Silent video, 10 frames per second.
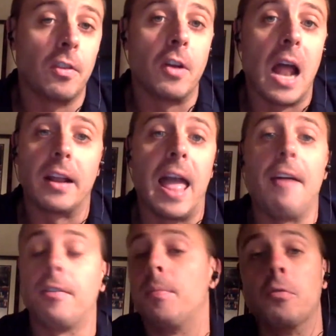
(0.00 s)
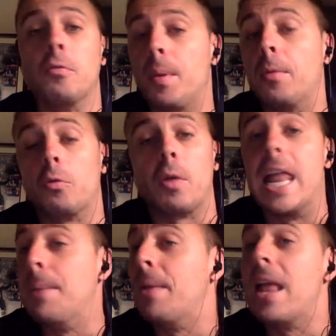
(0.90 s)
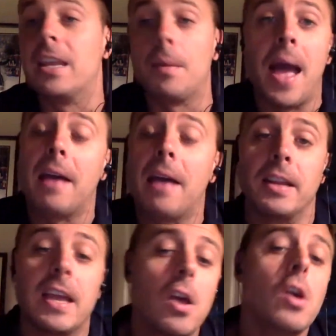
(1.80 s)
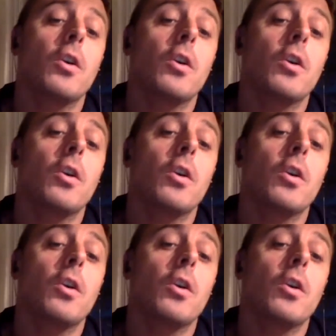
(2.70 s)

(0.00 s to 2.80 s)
They're not going to have to be able to rely on him in any capacity,